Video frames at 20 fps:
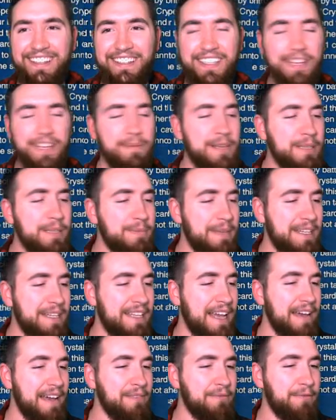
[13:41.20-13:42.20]
DB's been
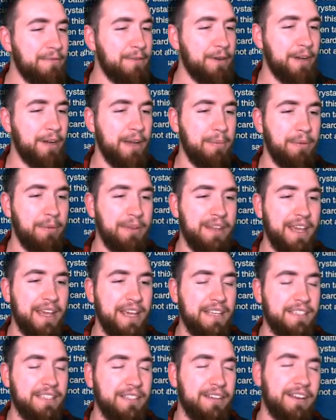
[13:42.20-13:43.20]
down for a couple
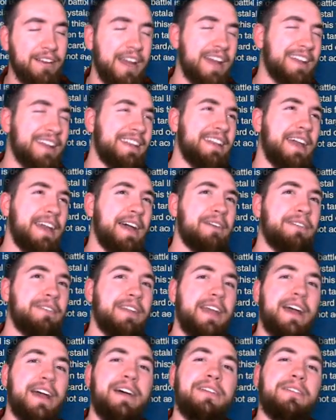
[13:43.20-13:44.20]
days. Or not down,
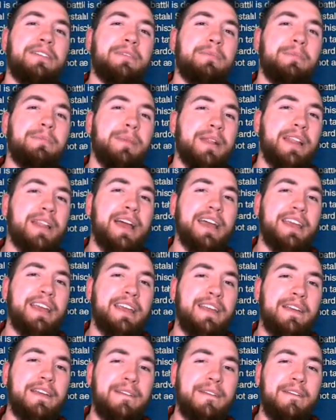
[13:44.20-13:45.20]
but like,
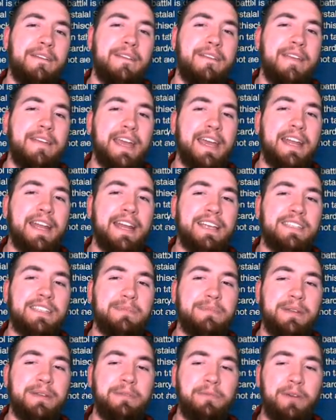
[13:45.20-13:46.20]
it
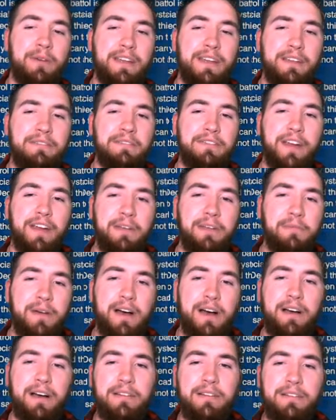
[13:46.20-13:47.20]
hasn't been working very
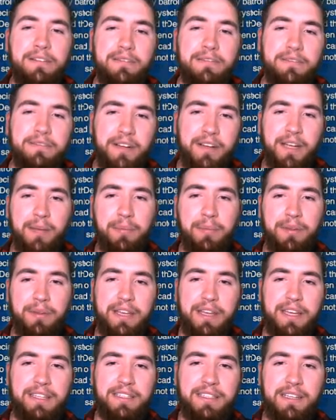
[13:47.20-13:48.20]
well for a couple
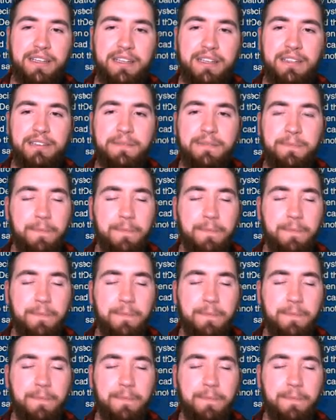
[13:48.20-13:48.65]
days, huh?